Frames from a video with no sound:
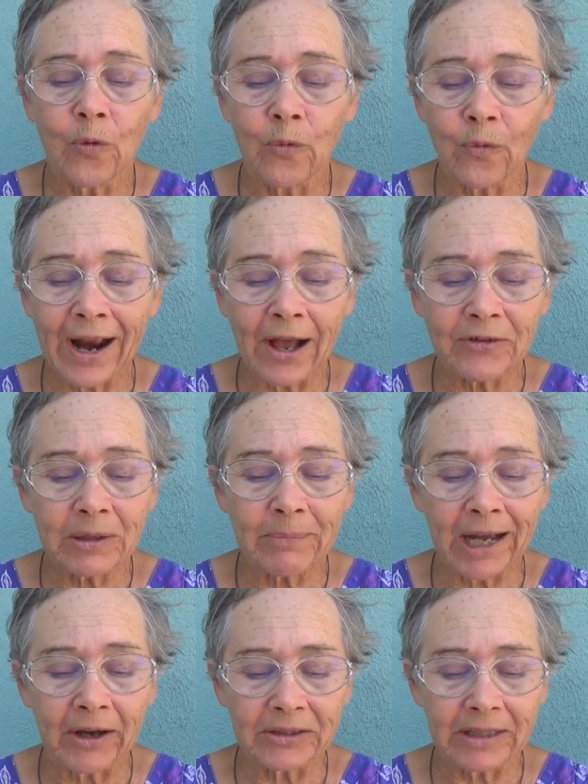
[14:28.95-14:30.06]
round
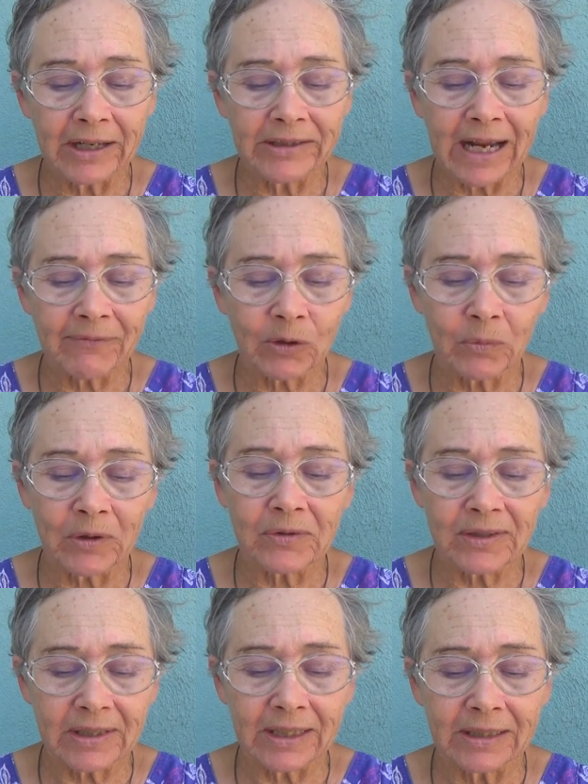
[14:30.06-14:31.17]
about and never was
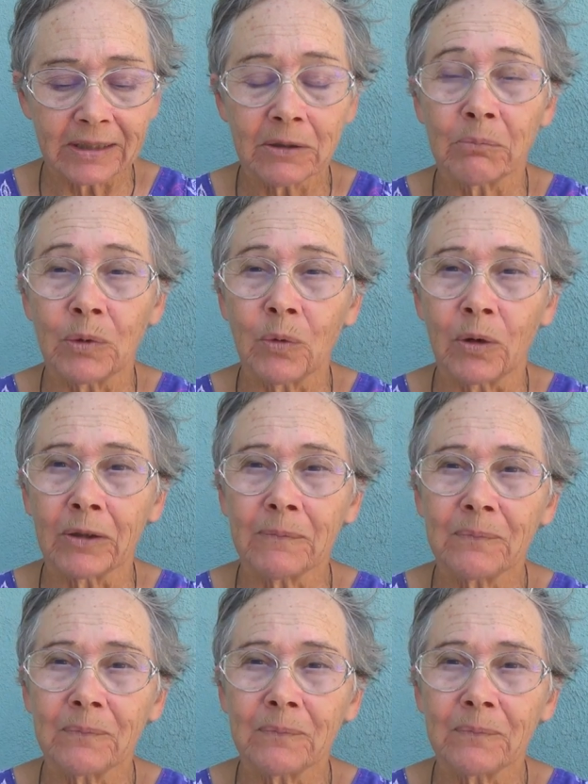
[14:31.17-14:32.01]
seen more.